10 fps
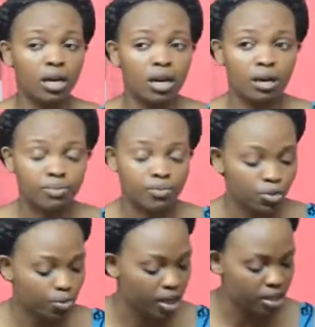
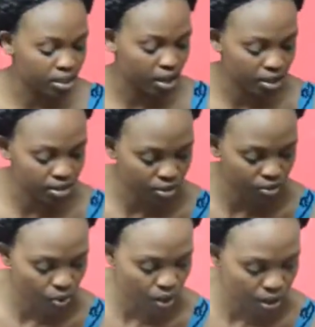to blend it in as
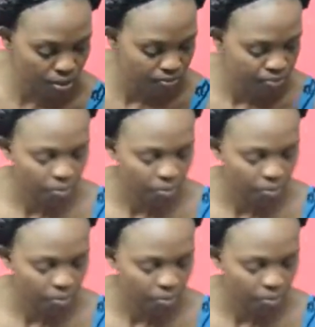well,